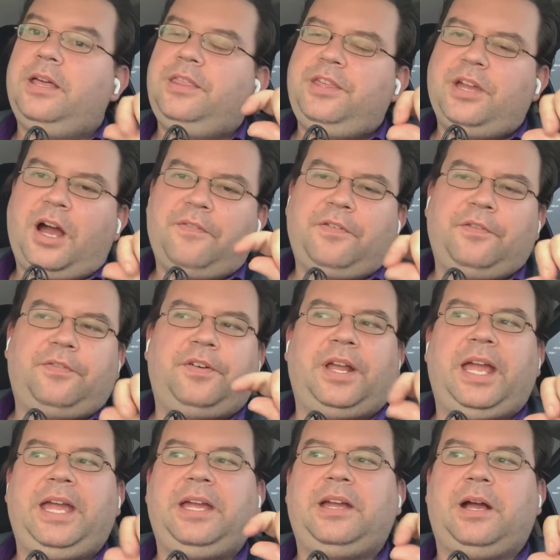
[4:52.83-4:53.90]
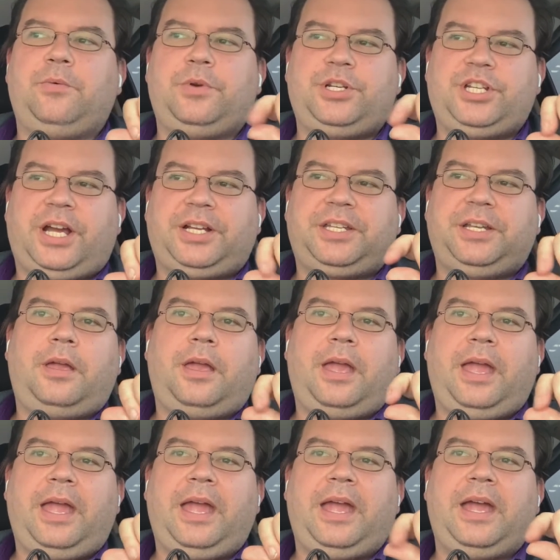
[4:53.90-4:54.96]
The offer for $8,000 got rejected,
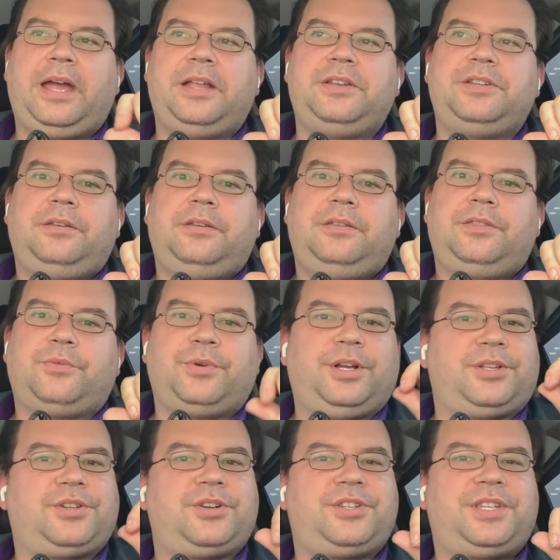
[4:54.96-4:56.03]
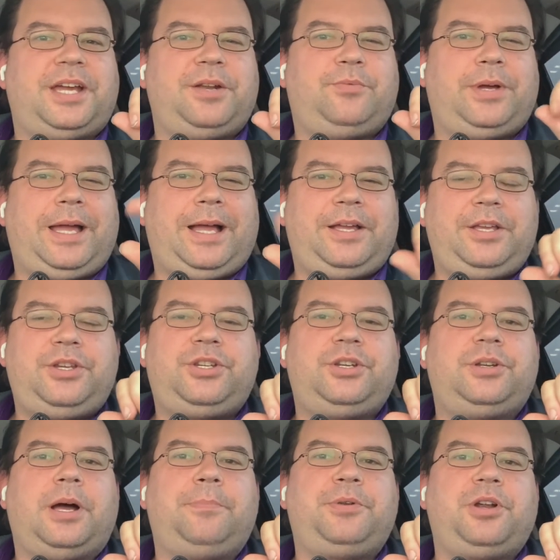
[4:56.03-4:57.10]
and the realtor said, well, you should
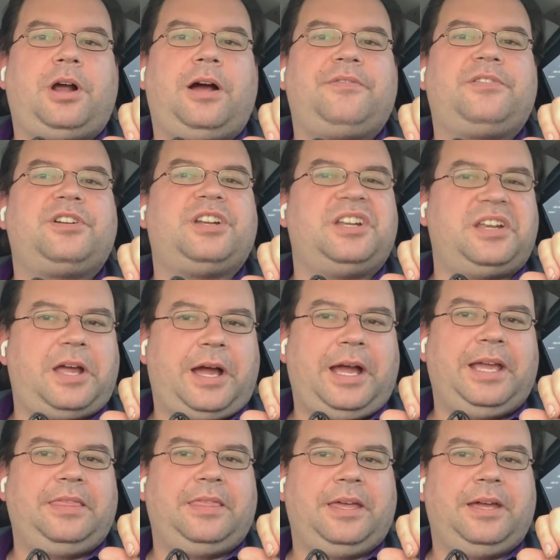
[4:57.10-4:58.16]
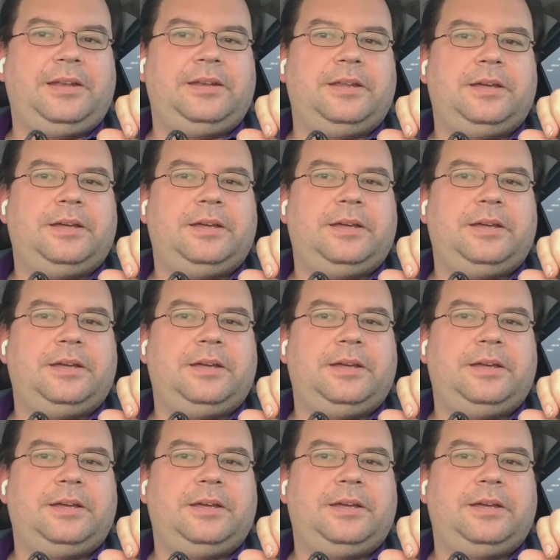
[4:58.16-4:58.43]
up your offer to $9,000 then.